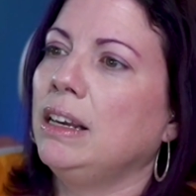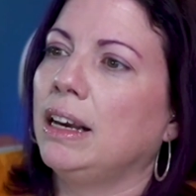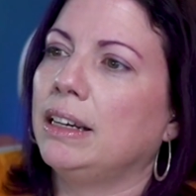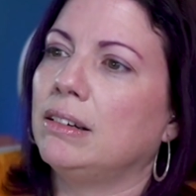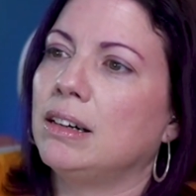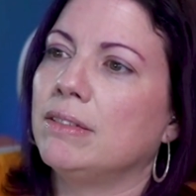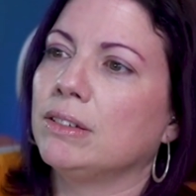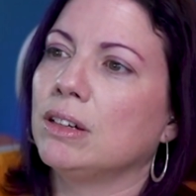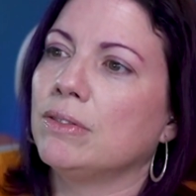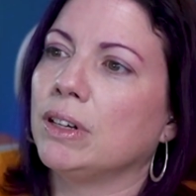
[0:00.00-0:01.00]
And I'll
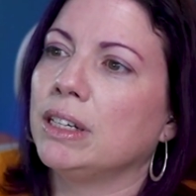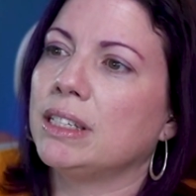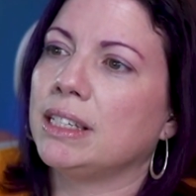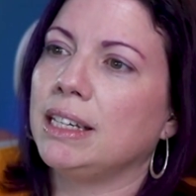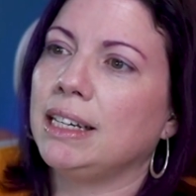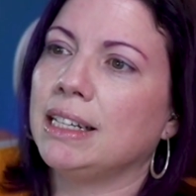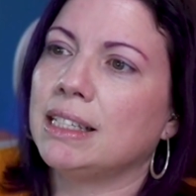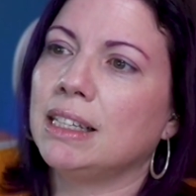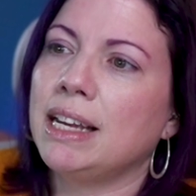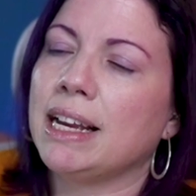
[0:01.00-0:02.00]
hover over it. See, it's
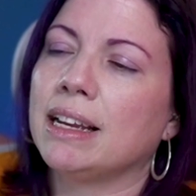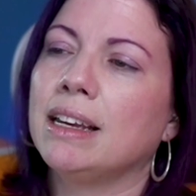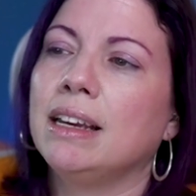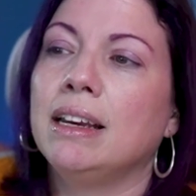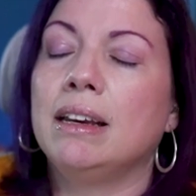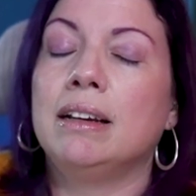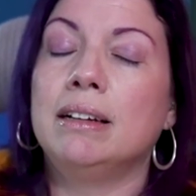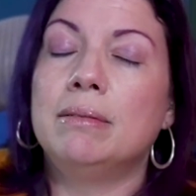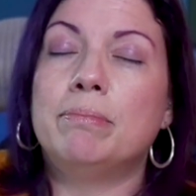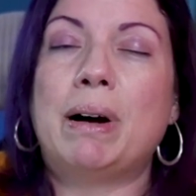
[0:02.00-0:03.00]
a link.
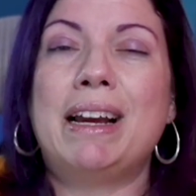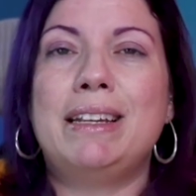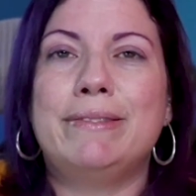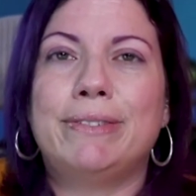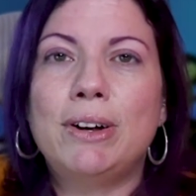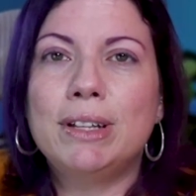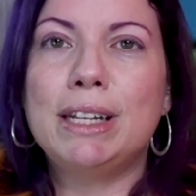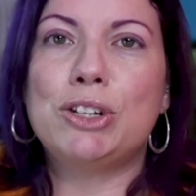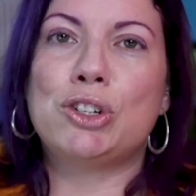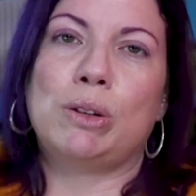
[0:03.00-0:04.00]
By default,
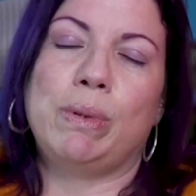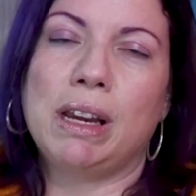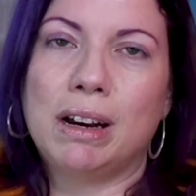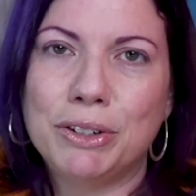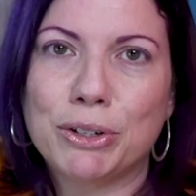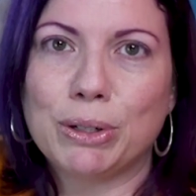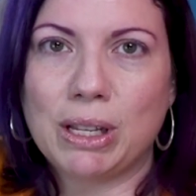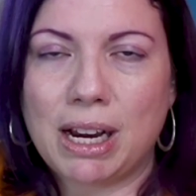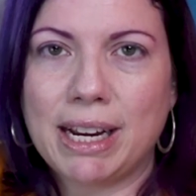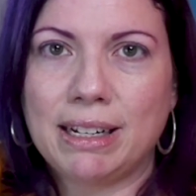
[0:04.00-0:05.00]
it should be
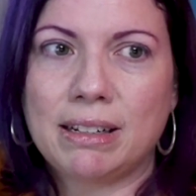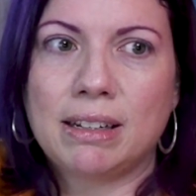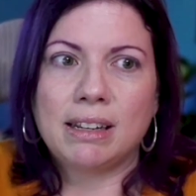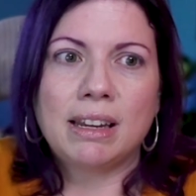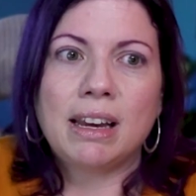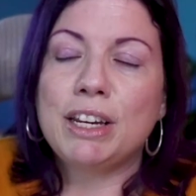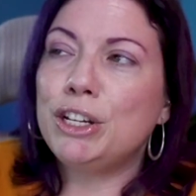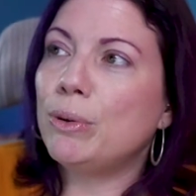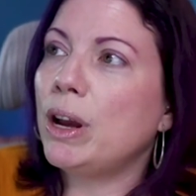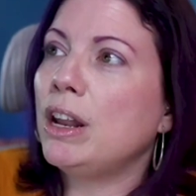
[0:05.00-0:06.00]
underlined. You
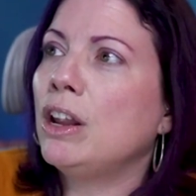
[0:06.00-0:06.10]
know what?